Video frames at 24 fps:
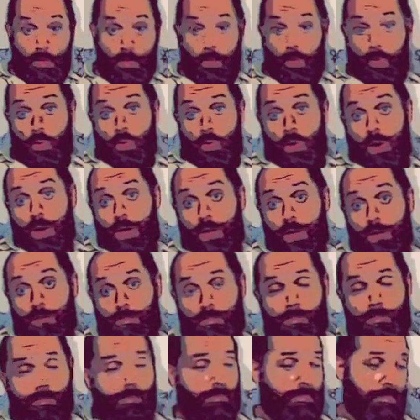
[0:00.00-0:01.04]
Or
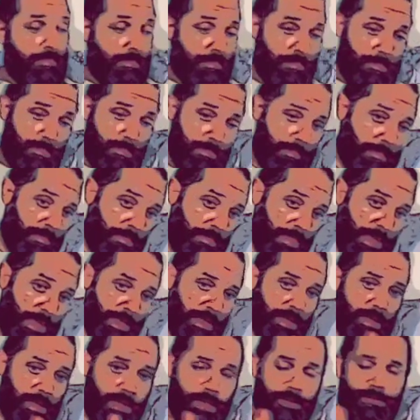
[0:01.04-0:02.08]
I
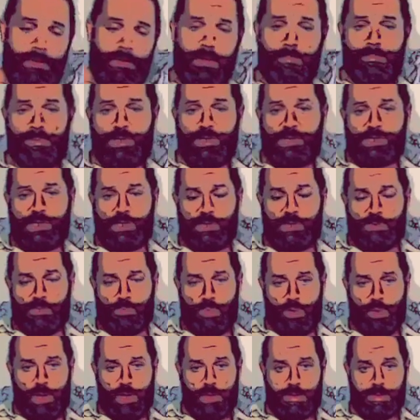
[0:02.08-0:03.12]
can give up this
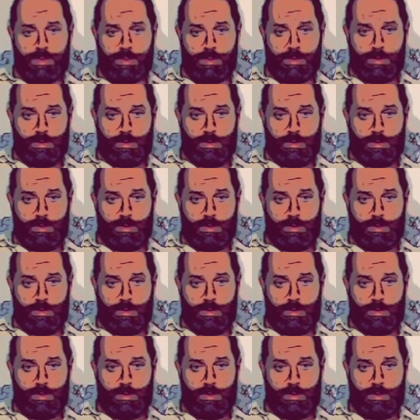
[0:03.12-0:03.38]
enterprise.